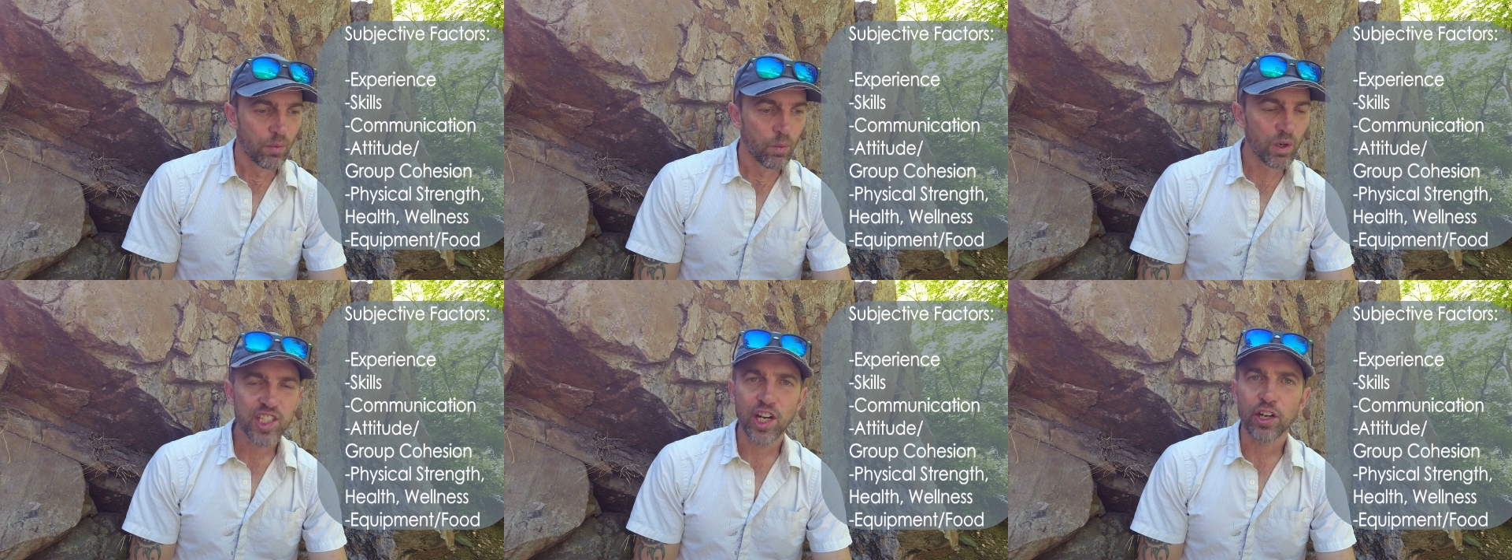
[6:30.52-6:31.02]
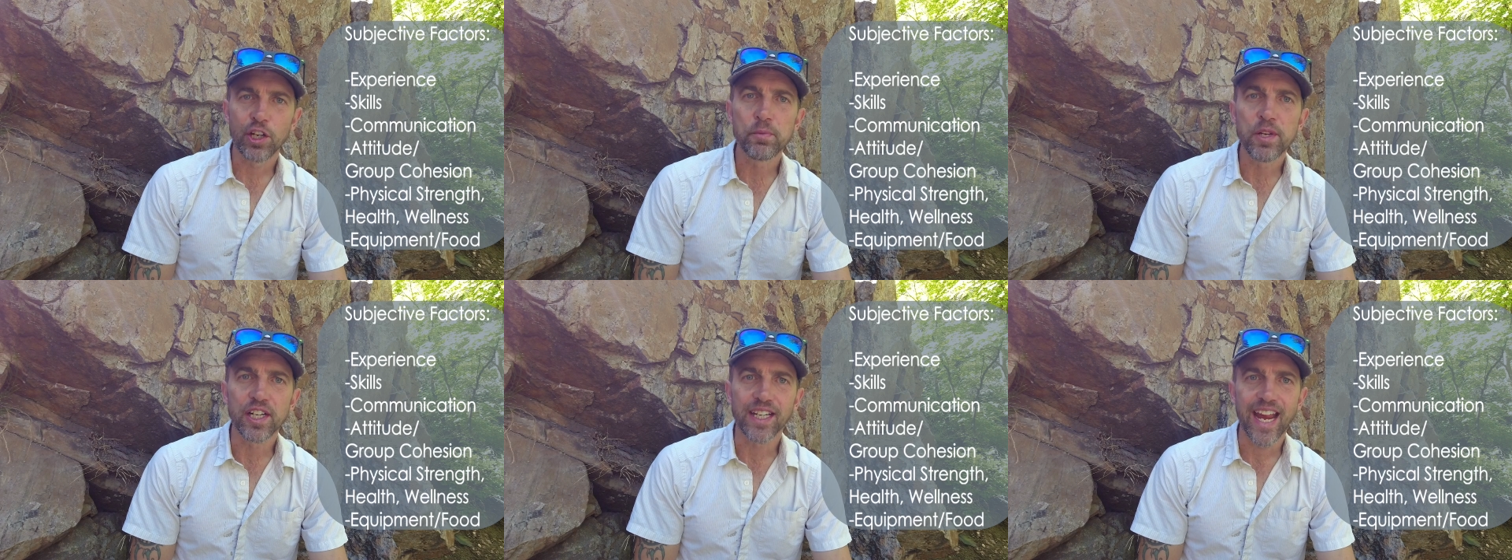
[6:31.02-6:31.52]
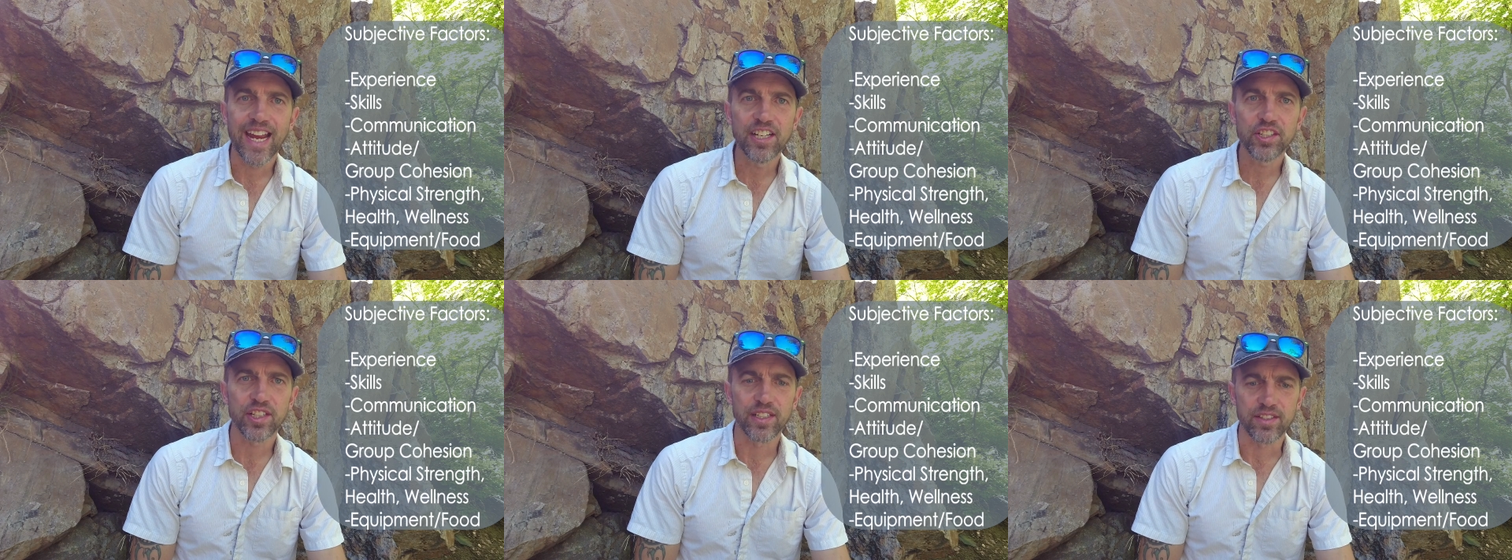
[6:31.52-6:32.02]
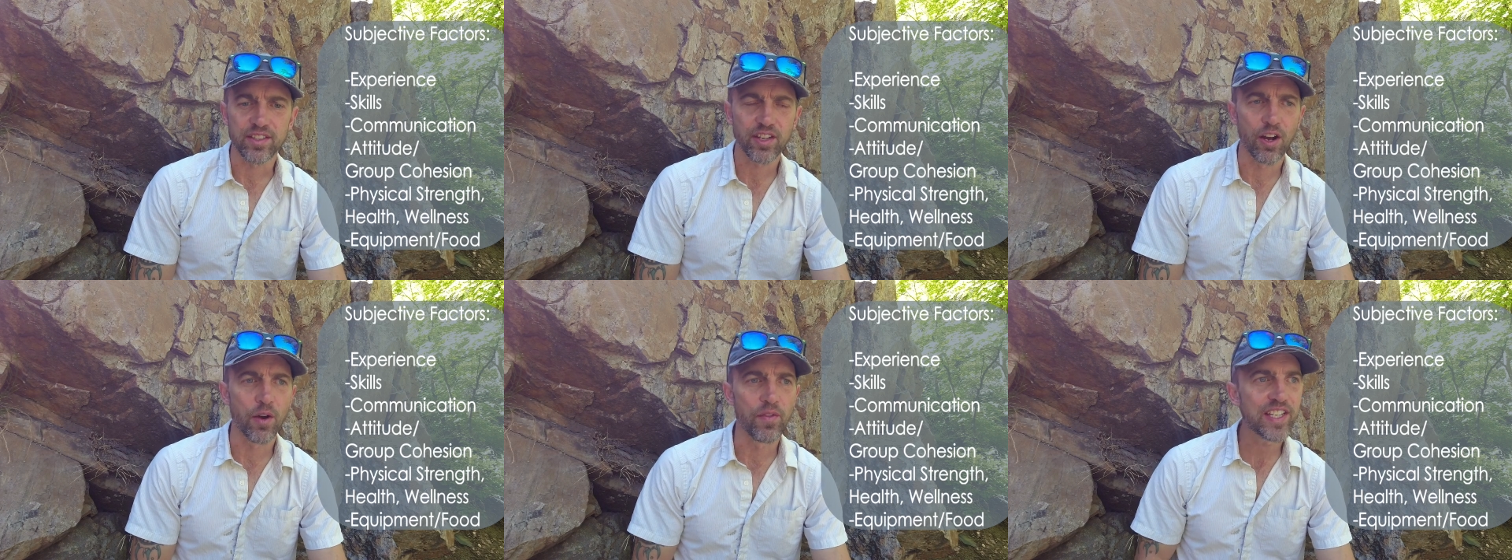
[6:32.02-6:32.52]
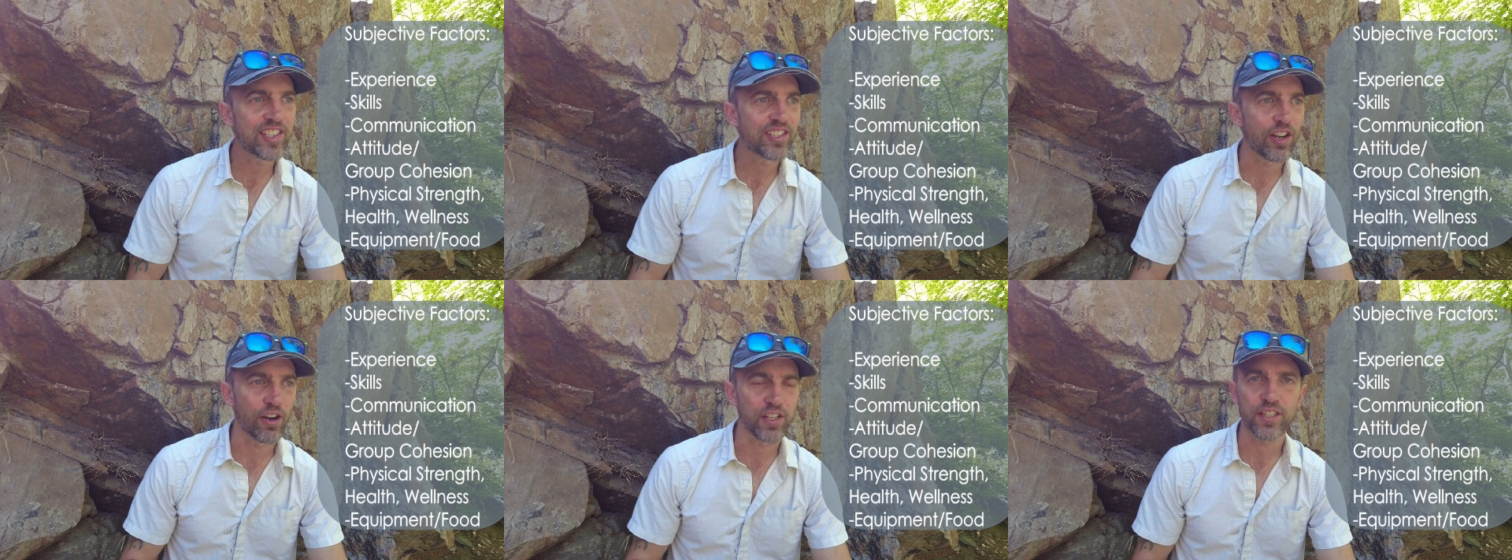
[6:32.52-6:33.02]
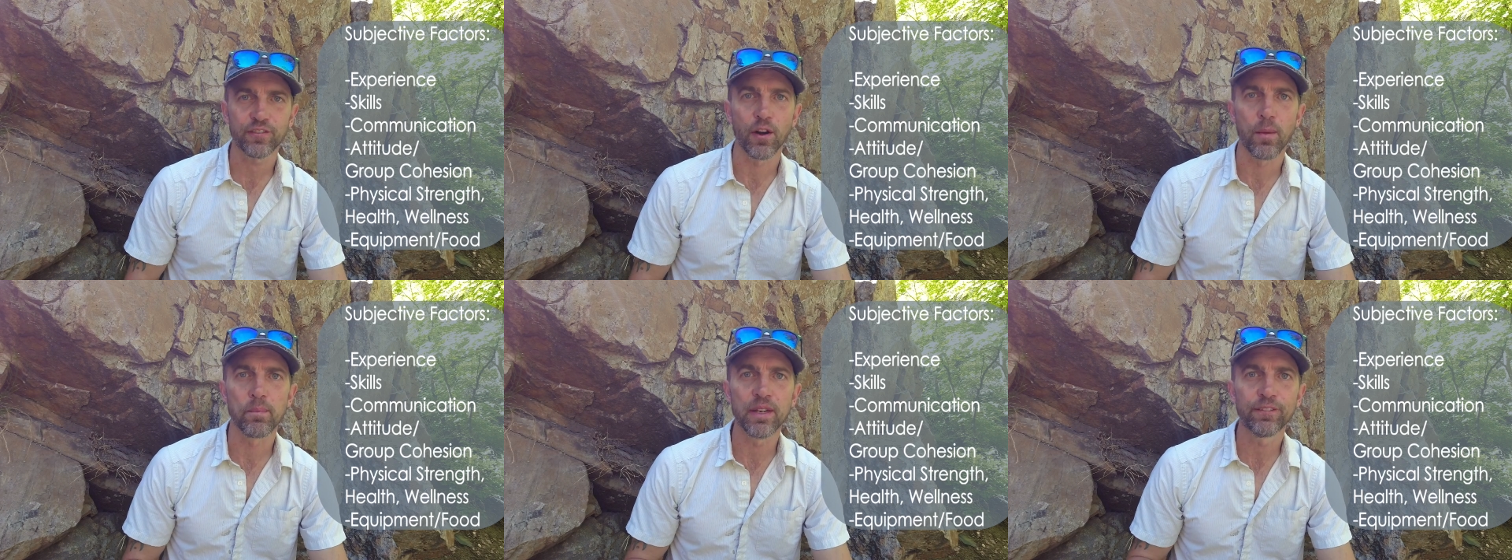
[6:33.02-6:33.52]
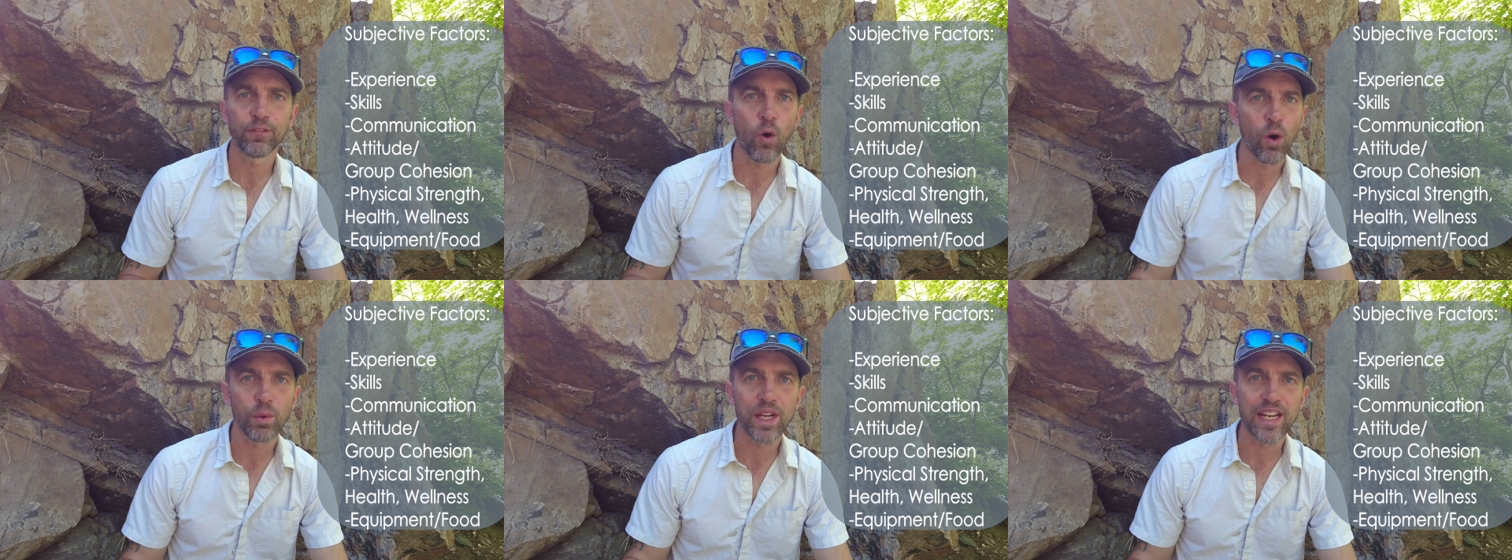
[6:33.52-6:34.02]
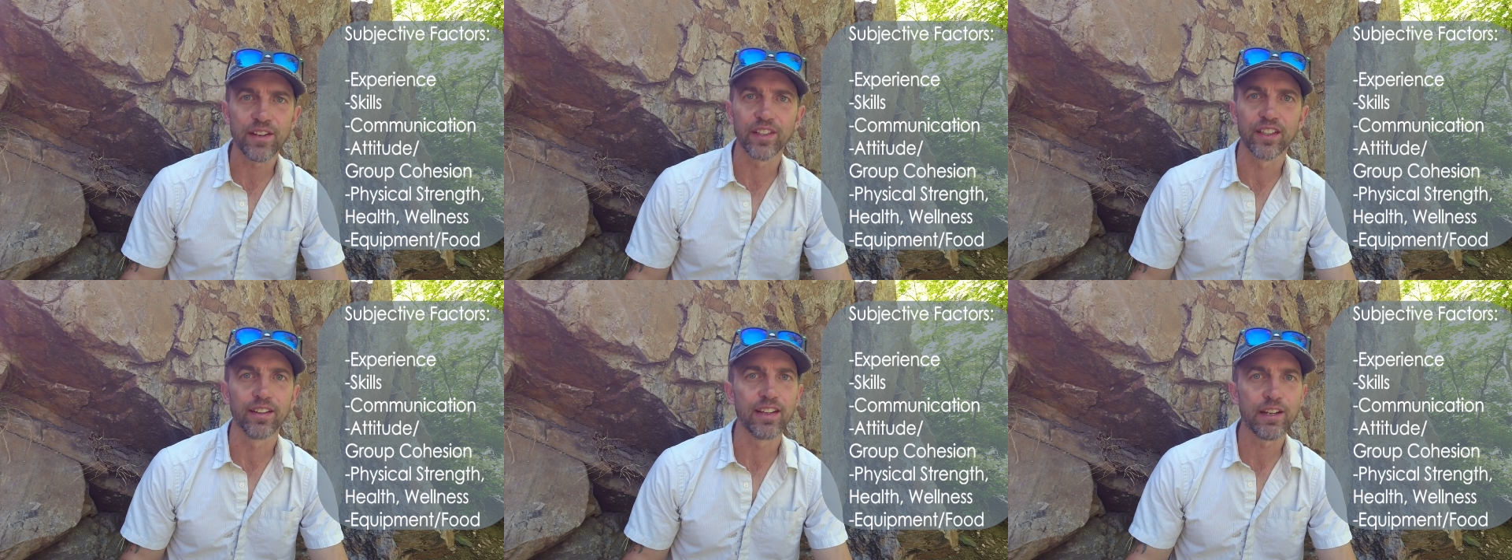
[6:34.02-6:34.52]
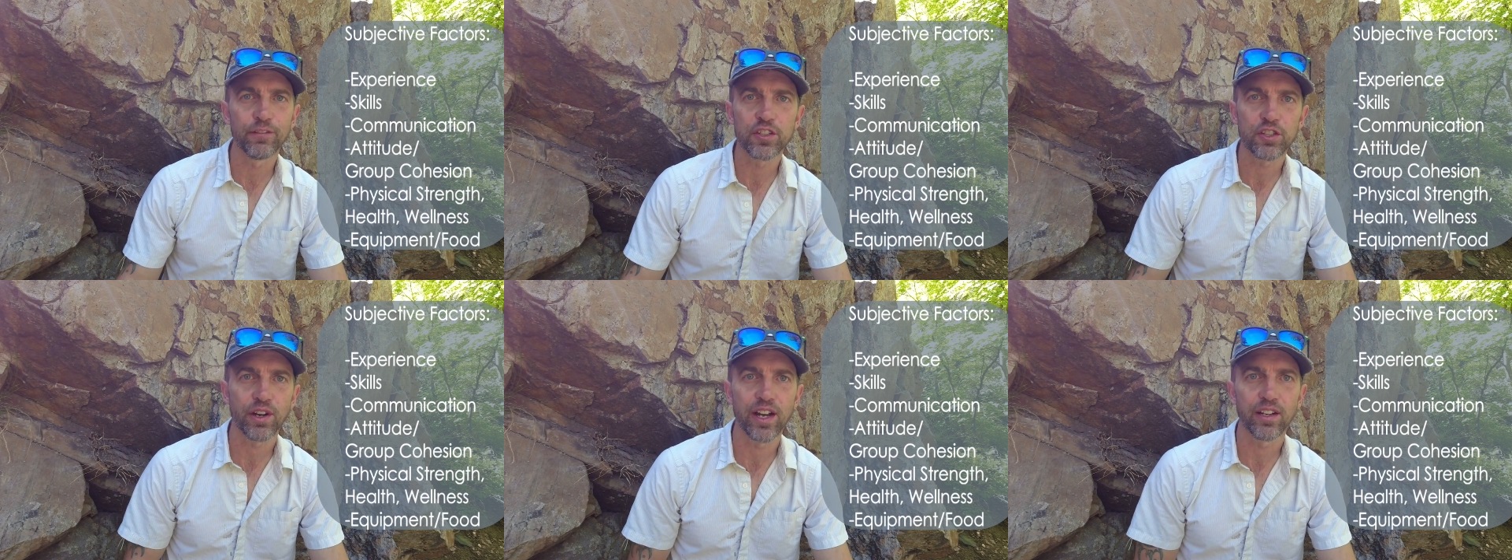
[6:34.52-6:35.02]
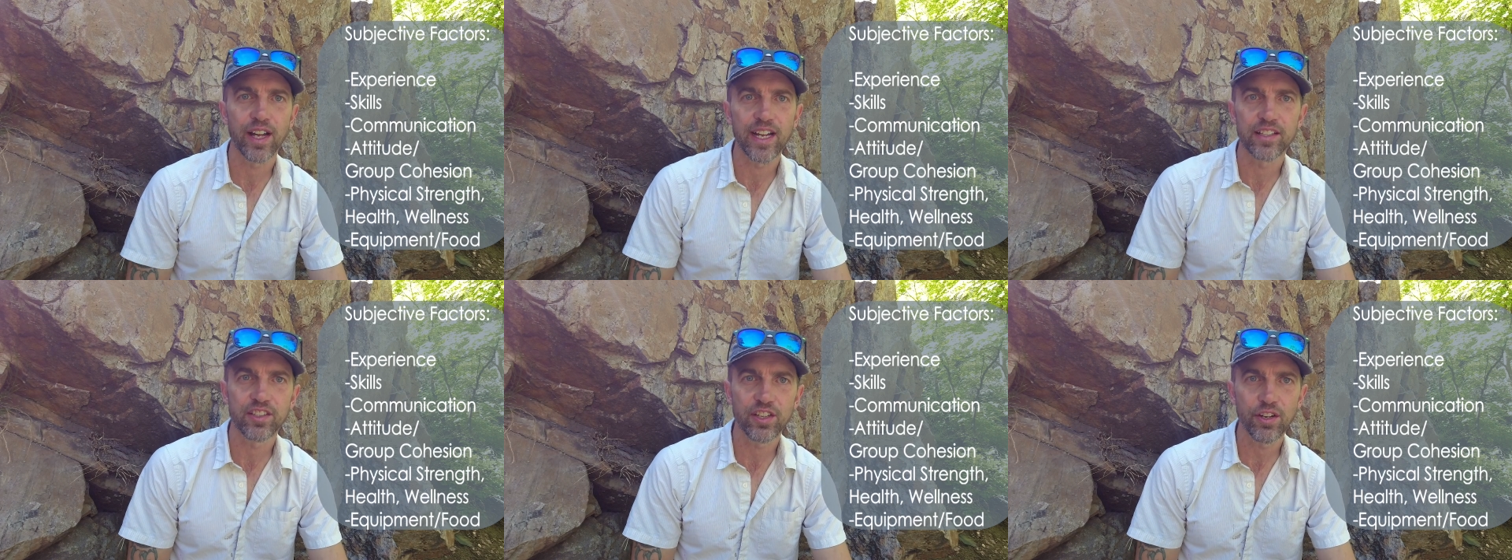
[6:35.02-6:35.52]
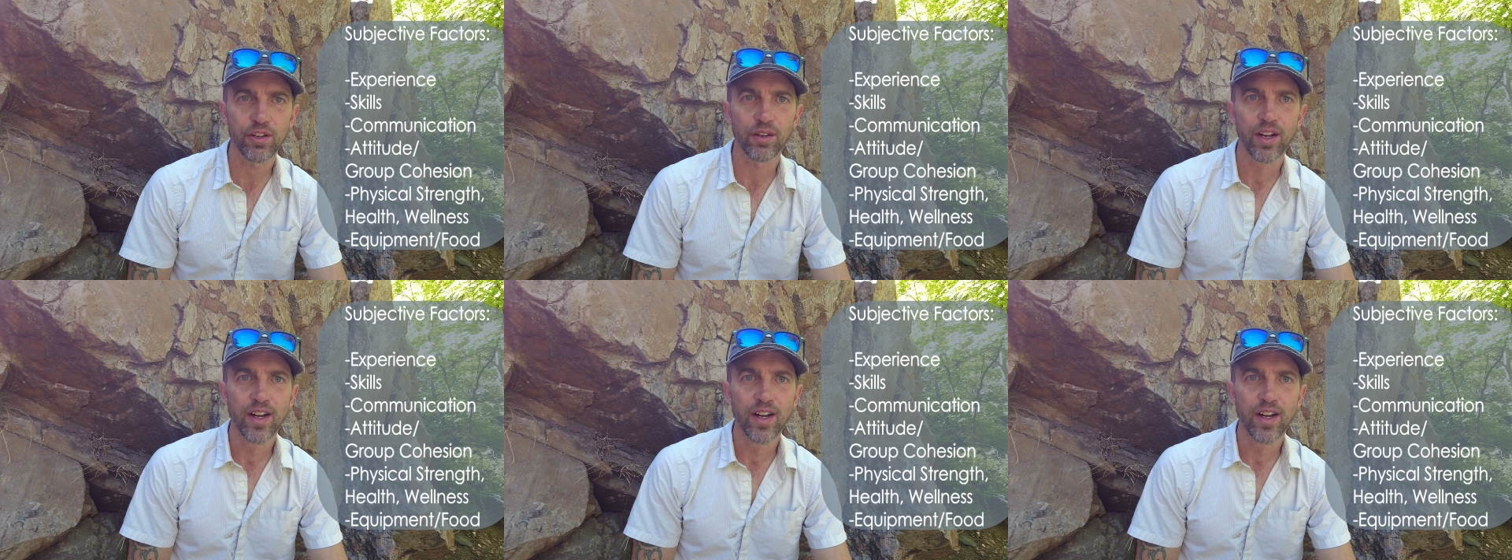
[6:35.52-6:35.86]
What's our communication? So this starts from before we even leave the trailhead too.